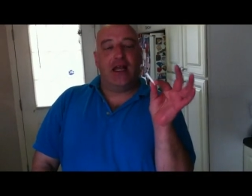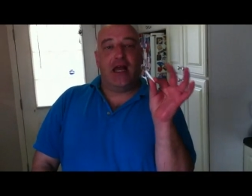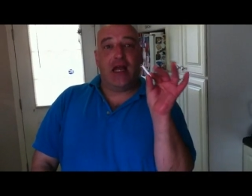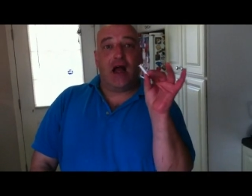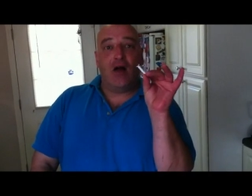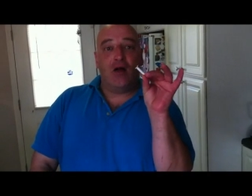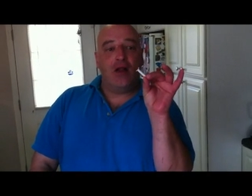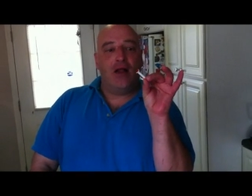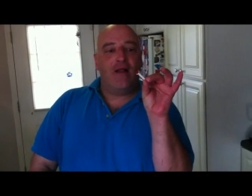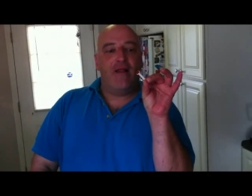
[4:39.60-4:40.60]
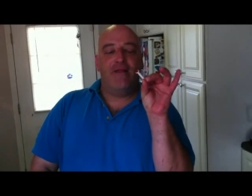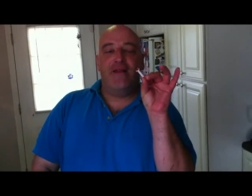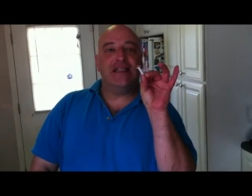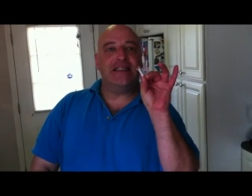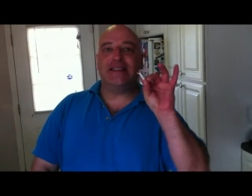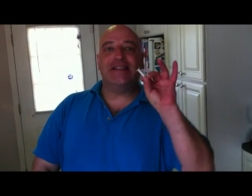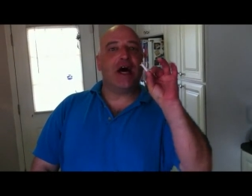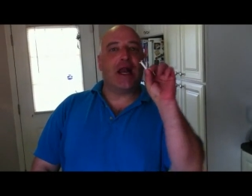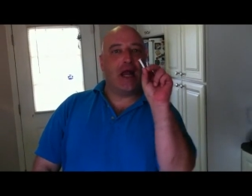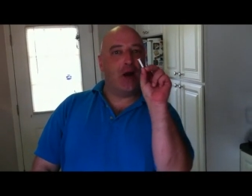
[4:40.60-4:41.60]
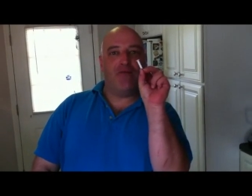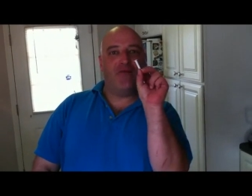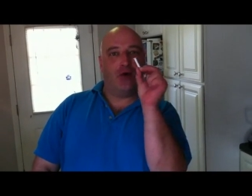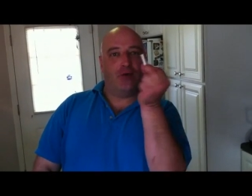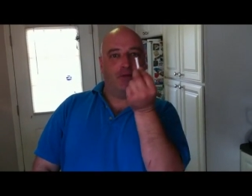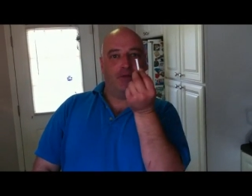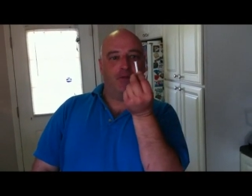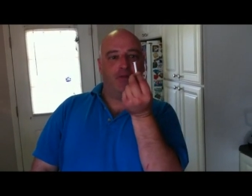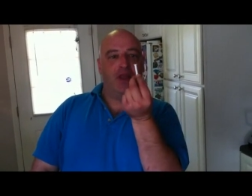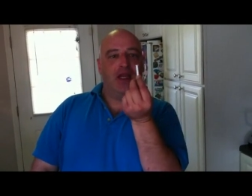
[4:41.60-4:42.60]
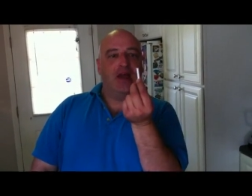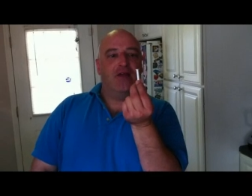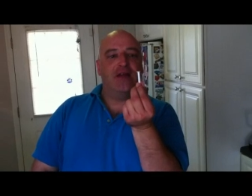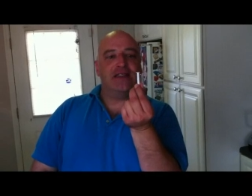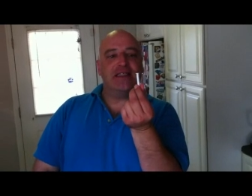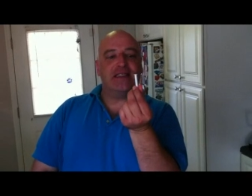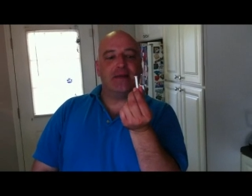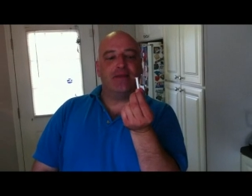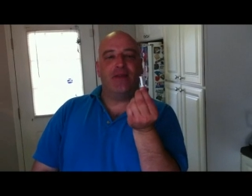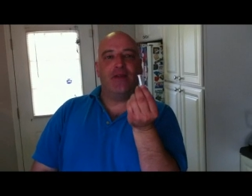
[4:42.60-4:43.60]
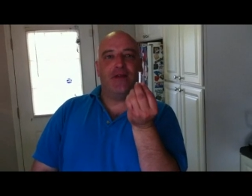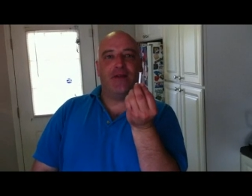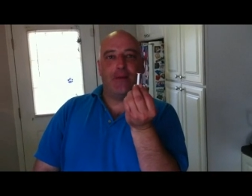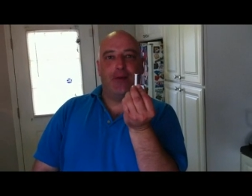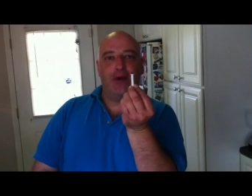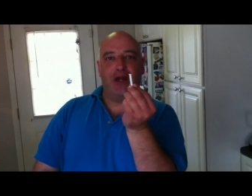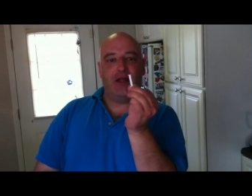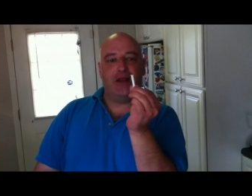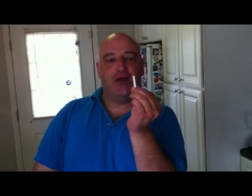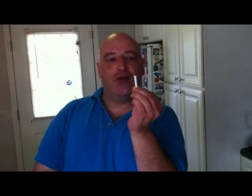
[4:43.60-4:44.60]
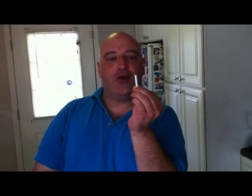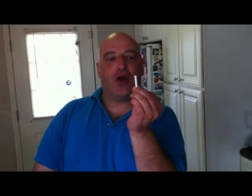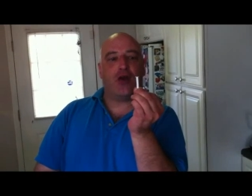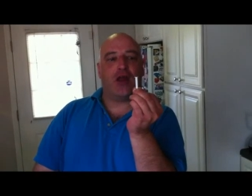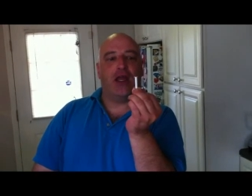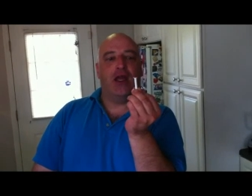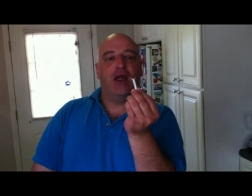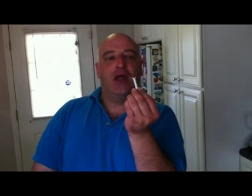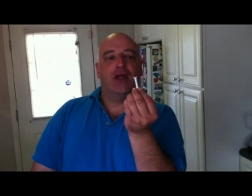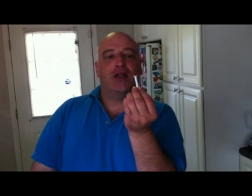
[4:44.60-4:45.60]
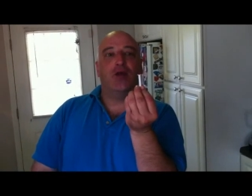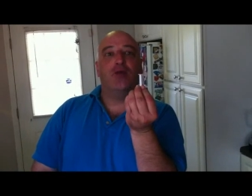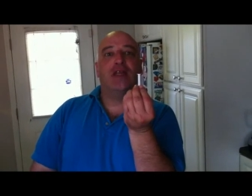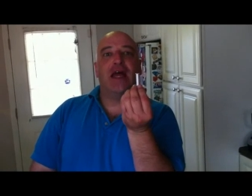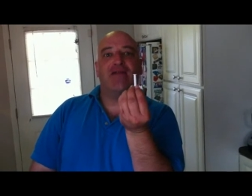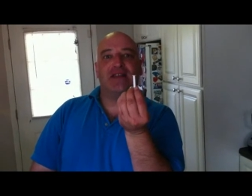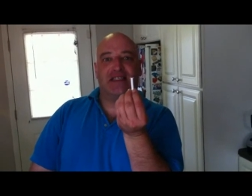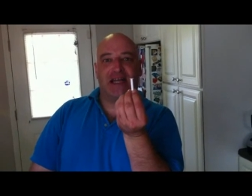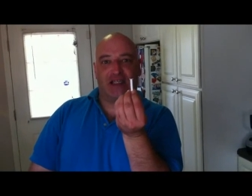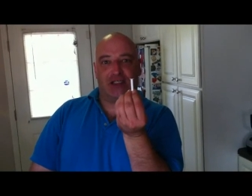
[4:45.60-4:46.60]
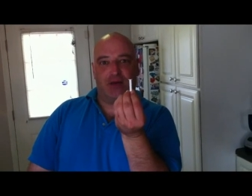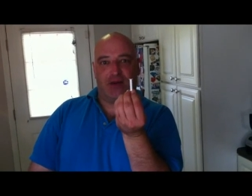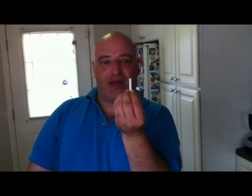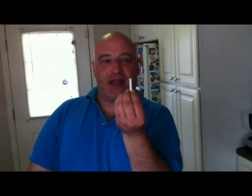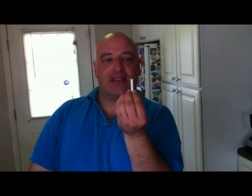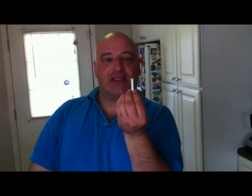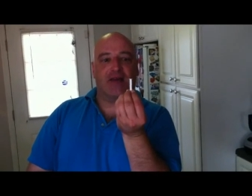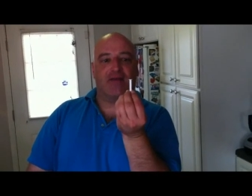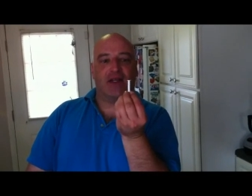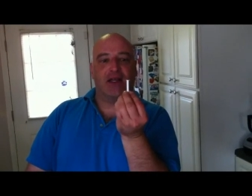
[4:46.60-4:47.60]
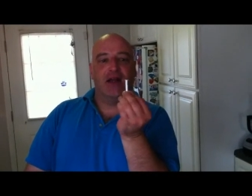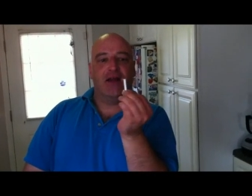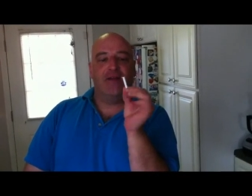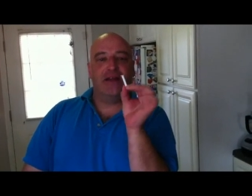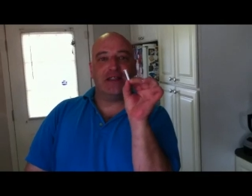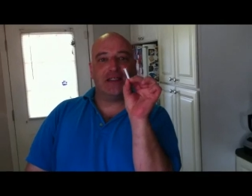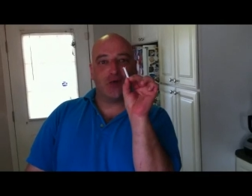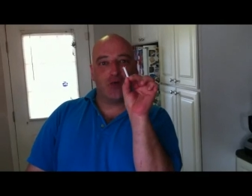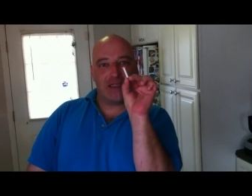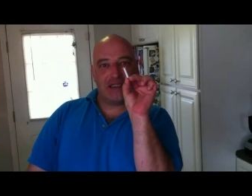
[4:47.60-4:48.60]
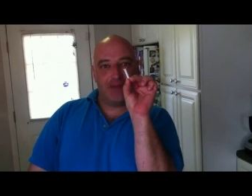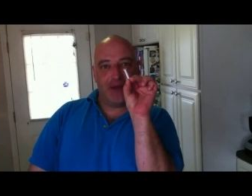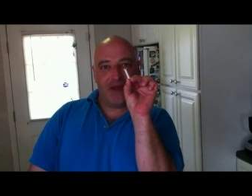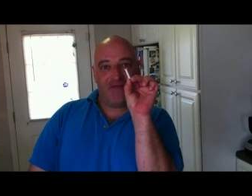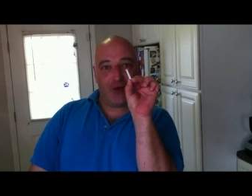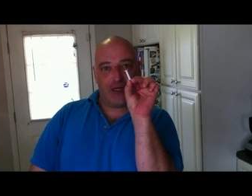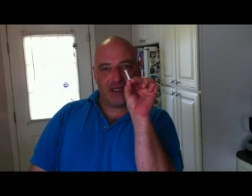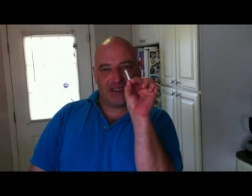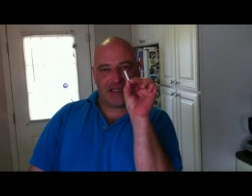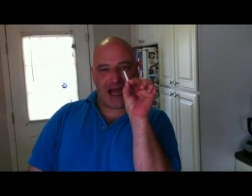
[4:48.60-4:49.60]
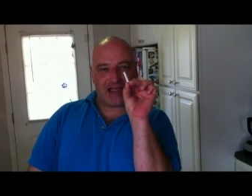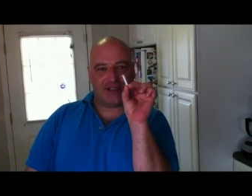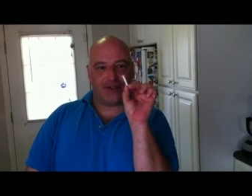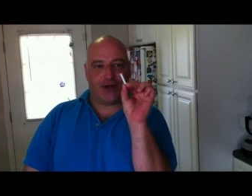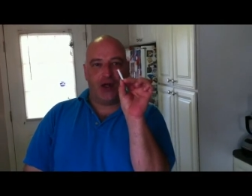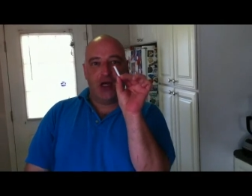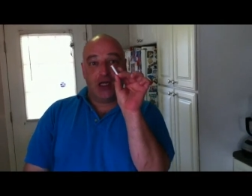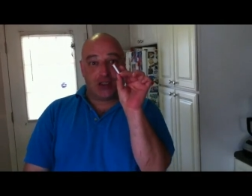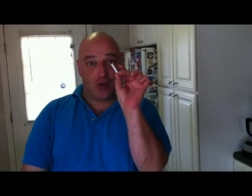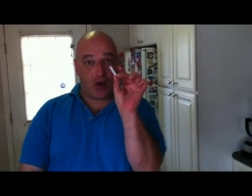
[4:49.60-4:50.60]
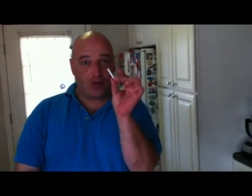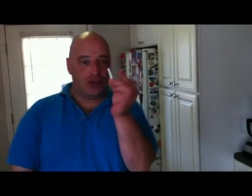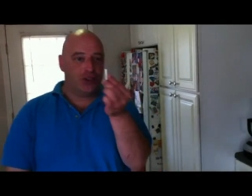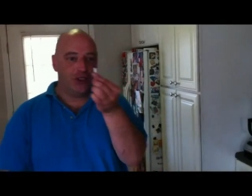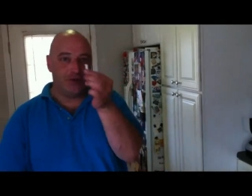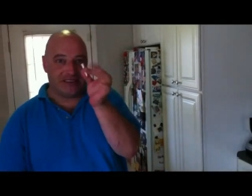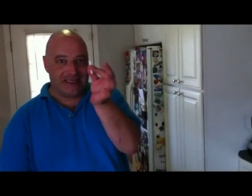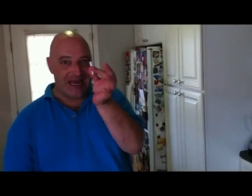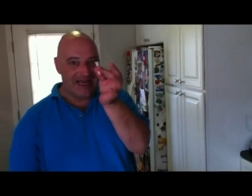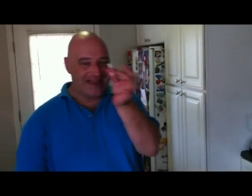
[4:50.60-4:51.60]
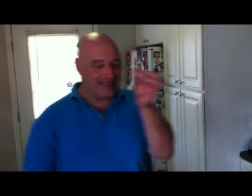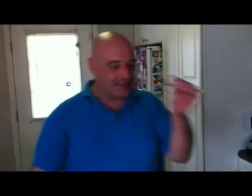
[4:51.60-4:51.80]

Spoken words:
Now, y'all, this is not helpful. This is something that they put in your turkey to devastate you at Thanksgiving. This is a recipe for disaster. So what I want you to do is take